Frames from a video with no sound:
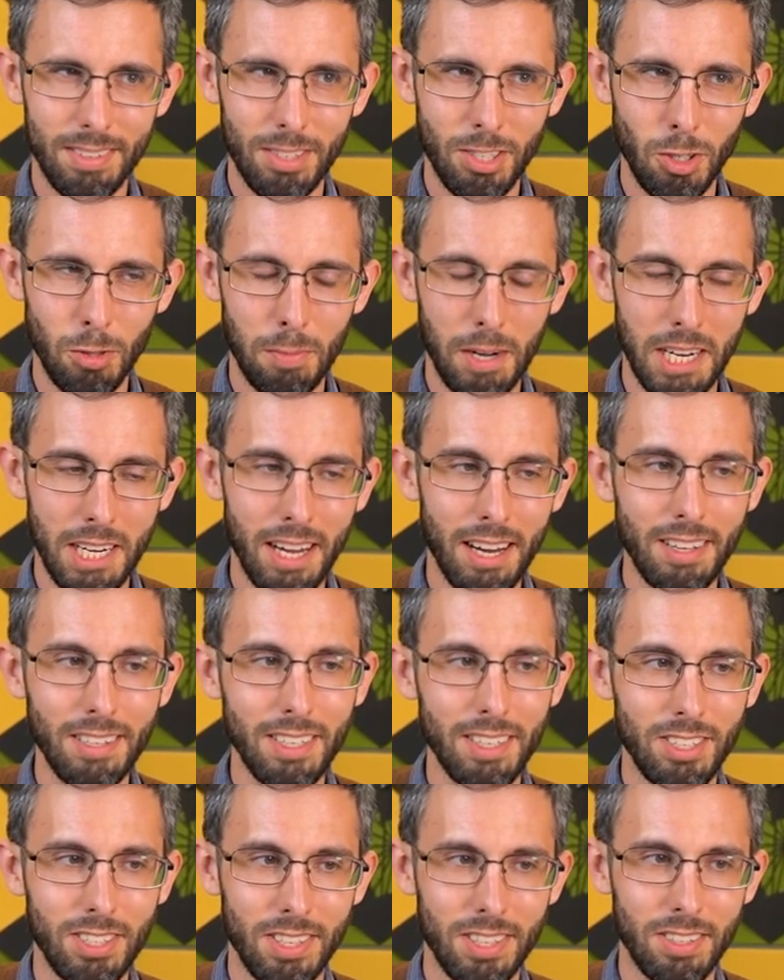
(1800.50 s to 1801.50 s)
to my
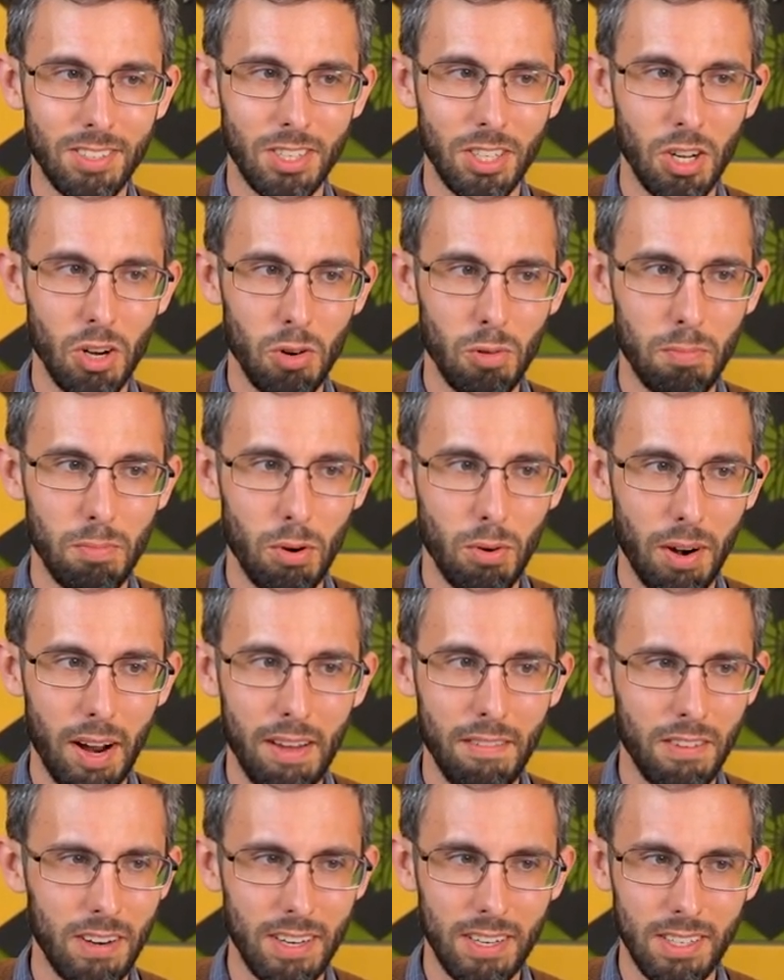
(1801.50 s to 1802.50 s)
knowledge, there's no more
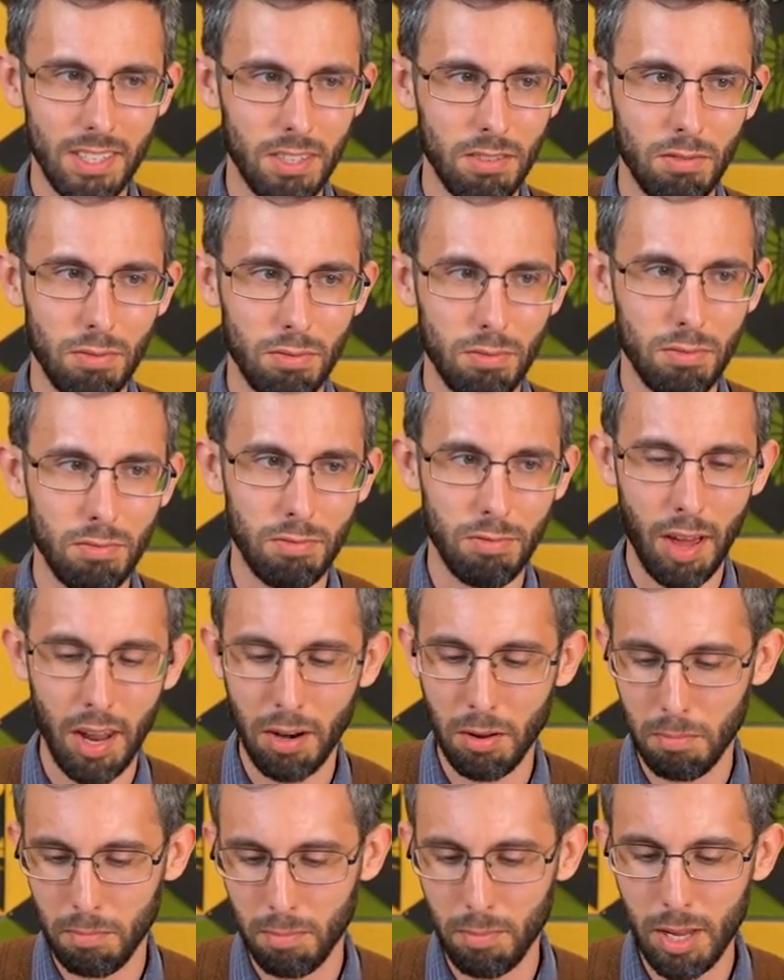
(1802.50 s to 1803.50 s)
evidence of
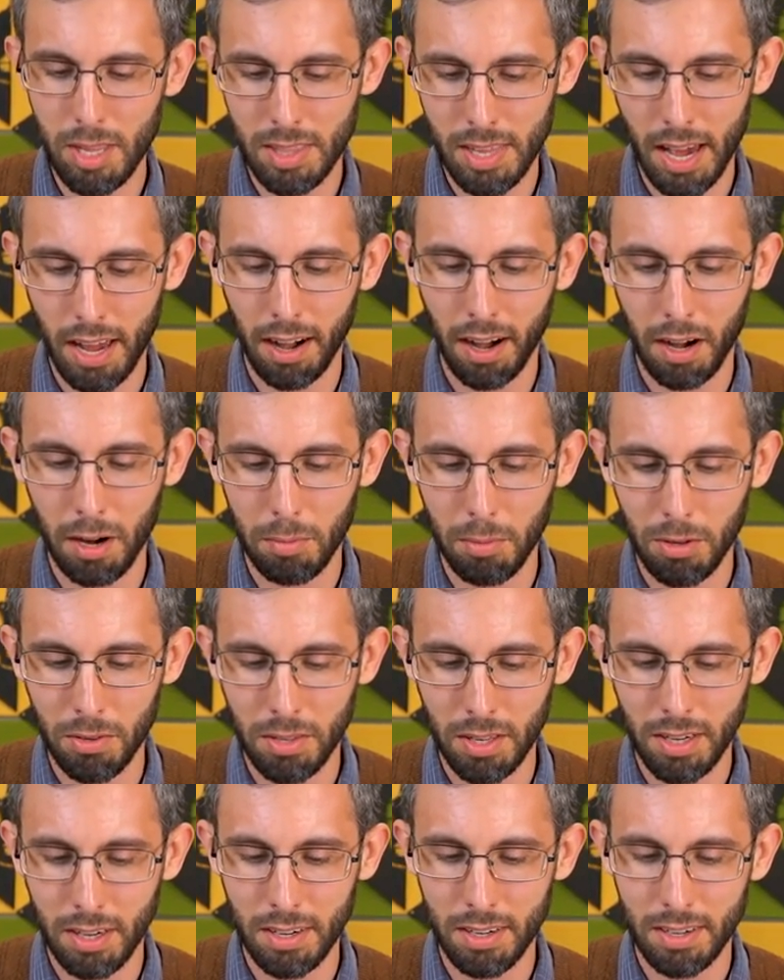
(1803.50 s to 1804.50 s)
venom in that animal
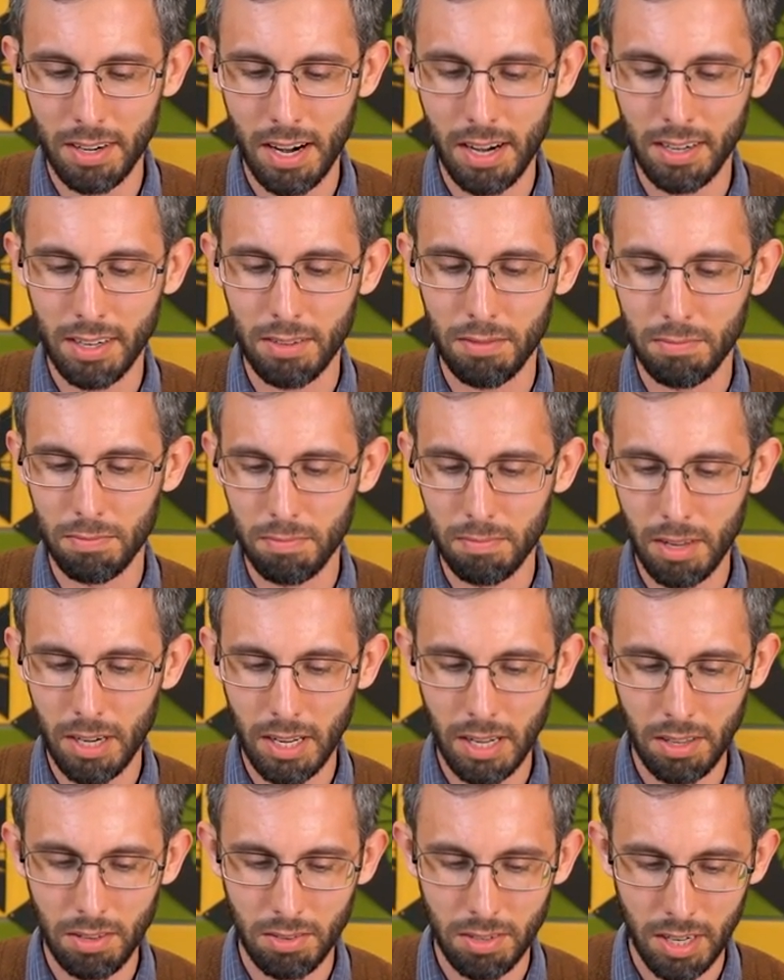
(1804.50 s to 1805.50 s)
than in any of
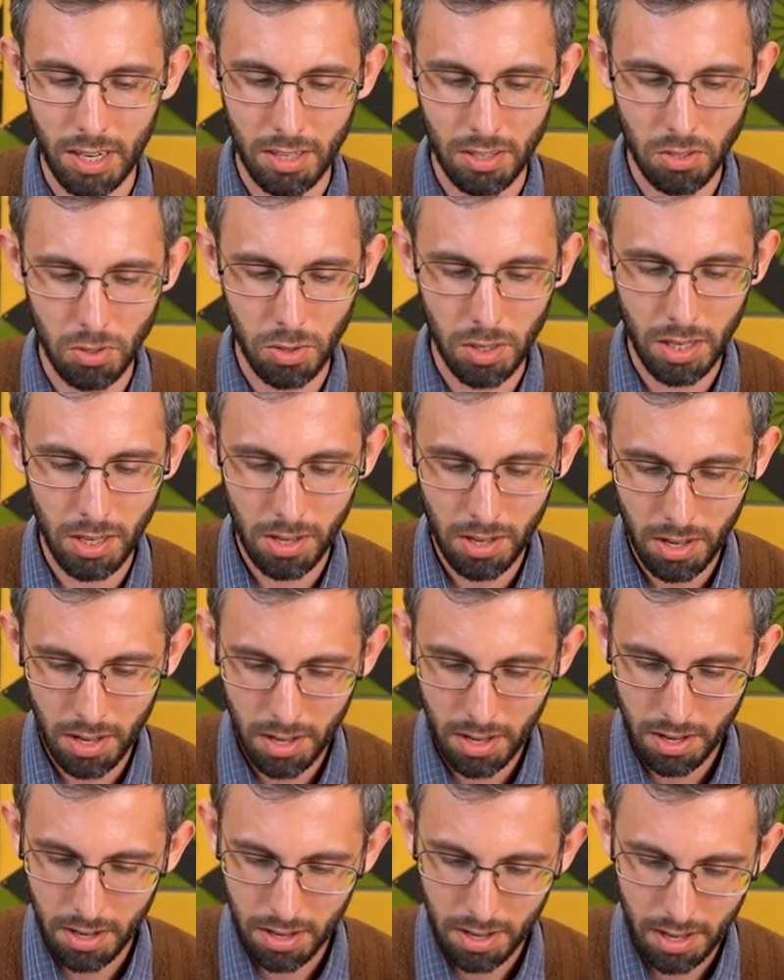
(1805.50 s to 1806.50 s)
any other dinosaur.
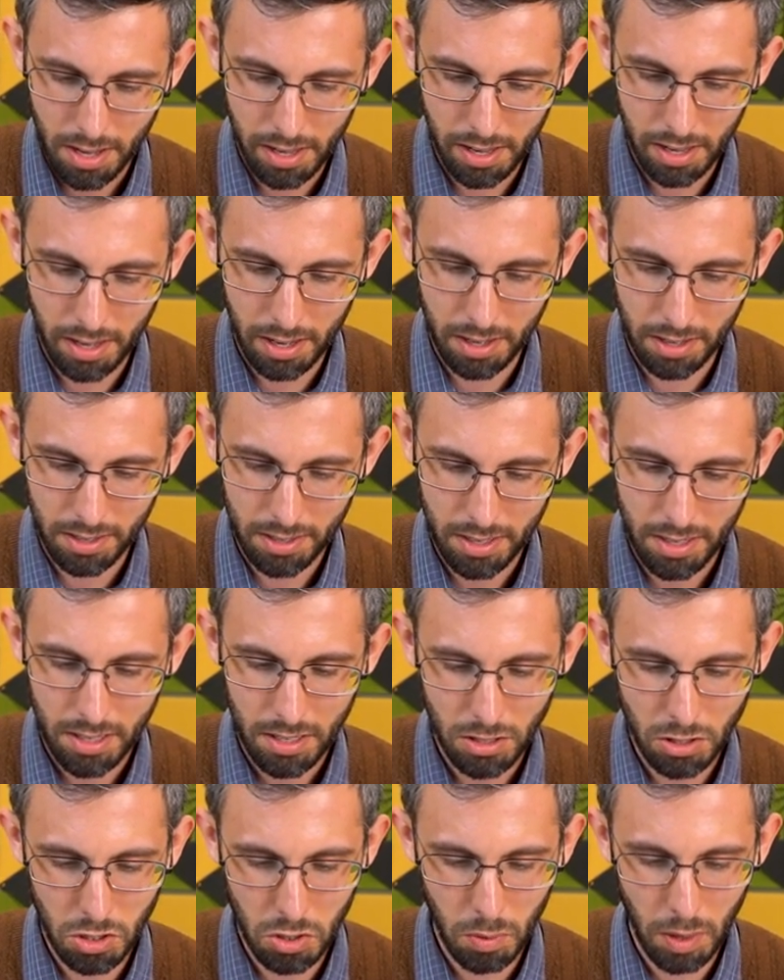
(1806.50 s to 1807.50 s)
Uh,
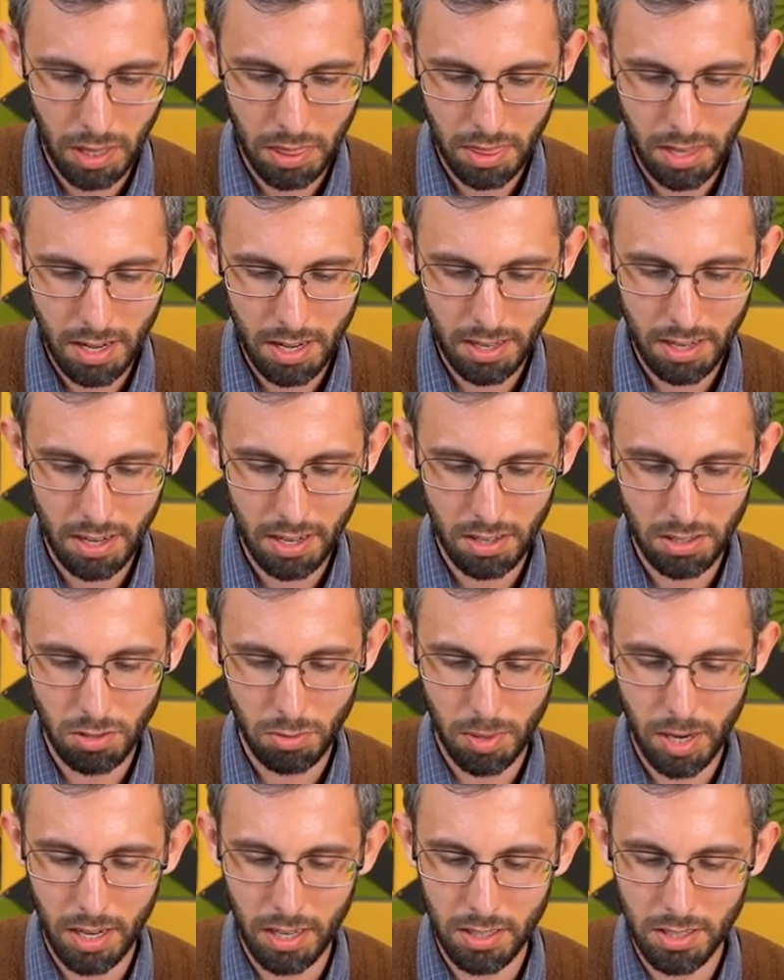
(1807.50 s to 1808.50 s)
do I think
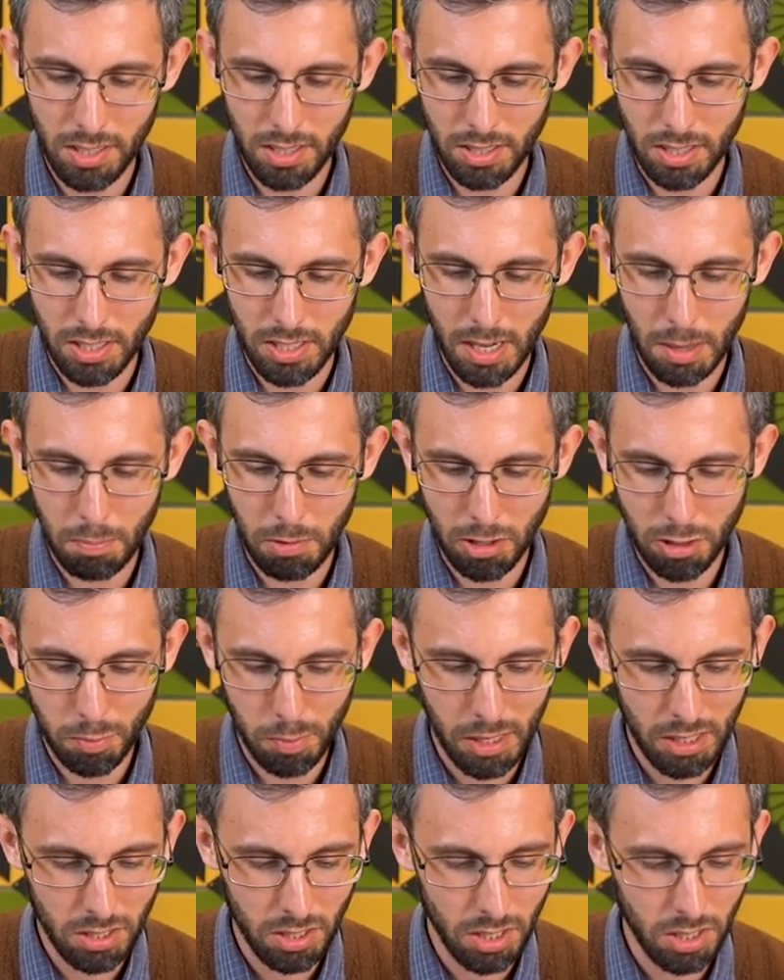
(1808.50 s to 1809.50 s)
Nanotyrannus is a separate
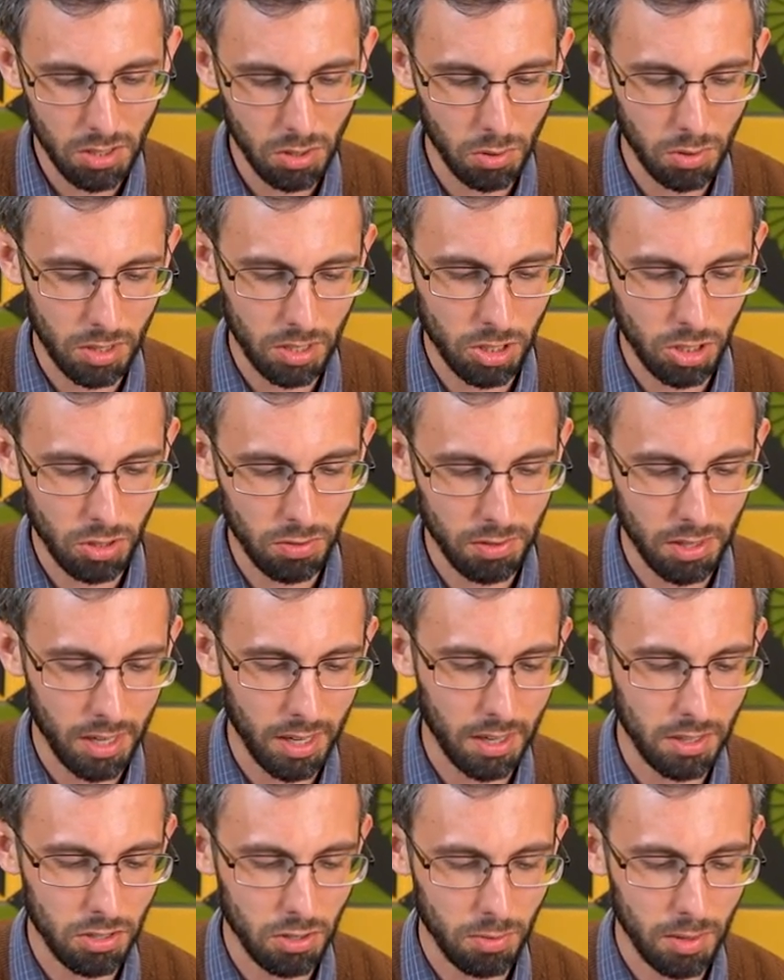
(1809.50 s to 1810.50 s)
species or a
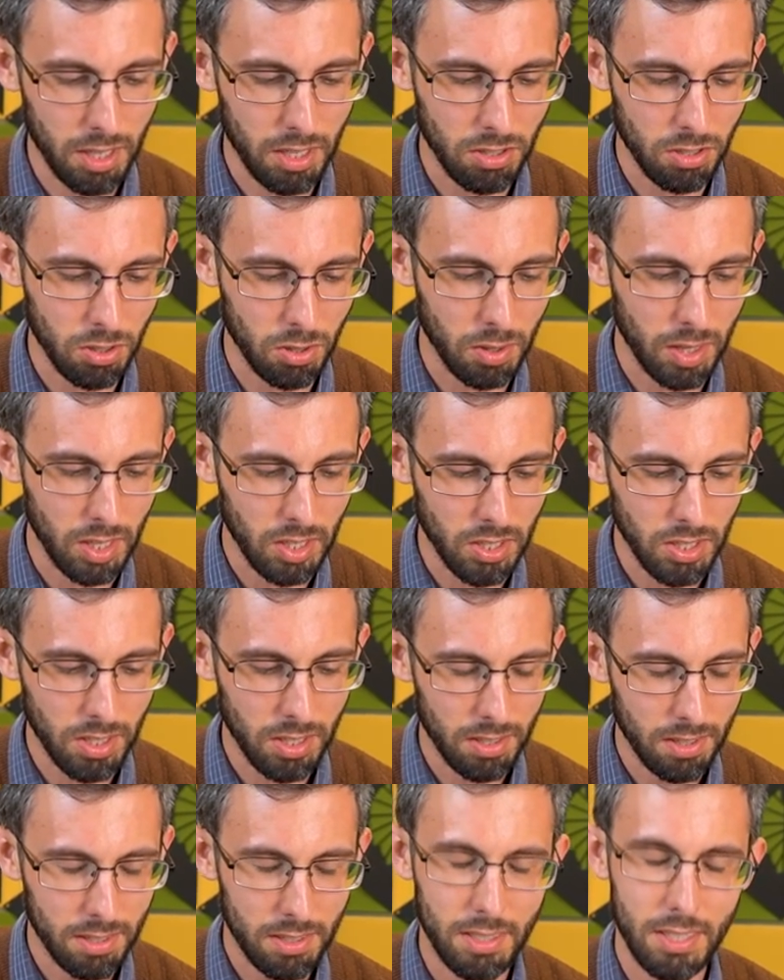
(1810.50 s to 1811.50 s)
juvenile Tyrannosaurus?
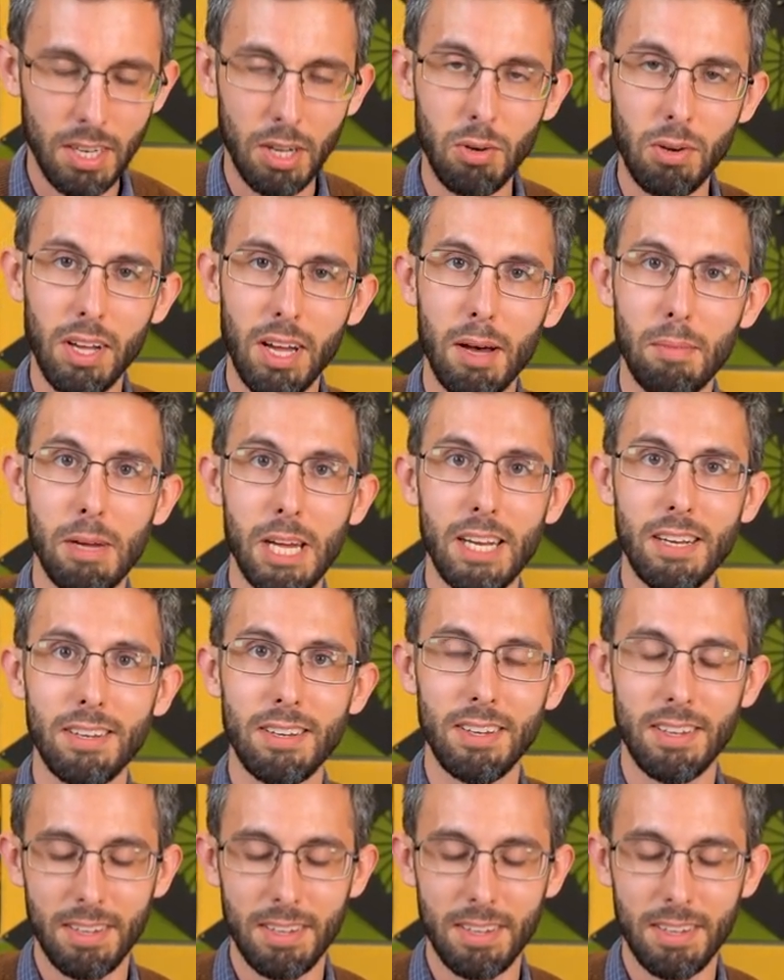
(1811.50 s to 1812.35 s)
No comment.